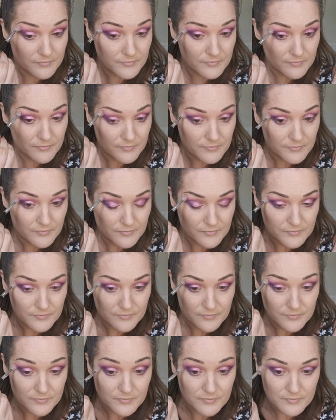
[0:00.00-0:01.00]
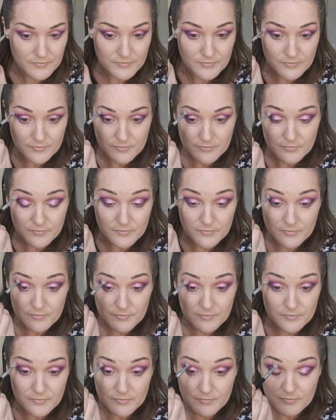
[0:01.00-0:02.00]

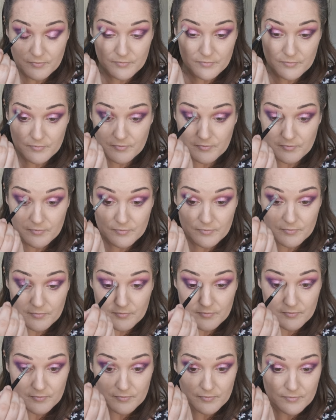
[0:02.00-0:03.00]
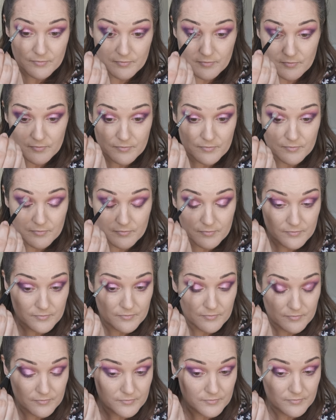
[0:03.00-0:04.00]

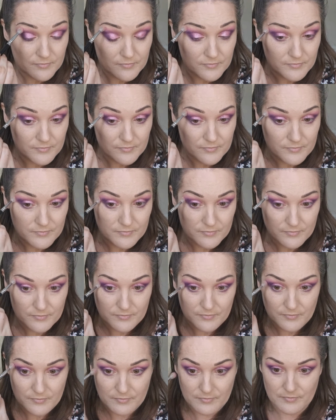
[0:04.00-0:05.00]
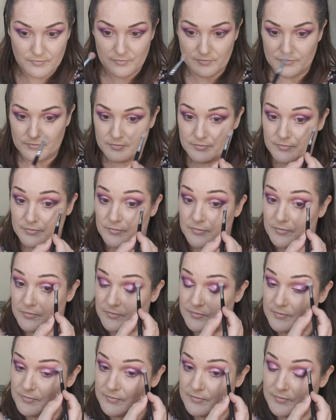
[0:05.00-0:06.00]

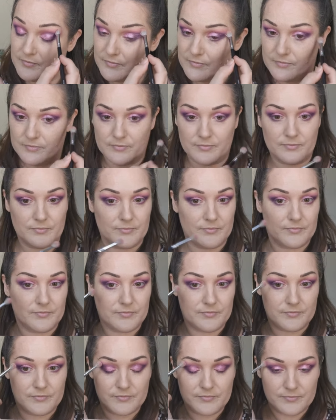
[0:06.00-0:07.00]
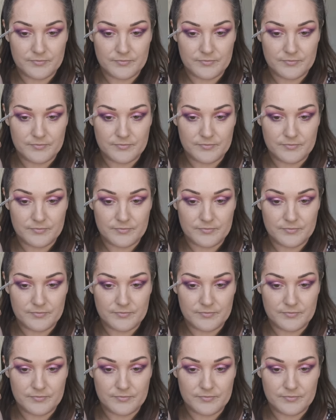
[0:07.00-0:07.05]
[no speech]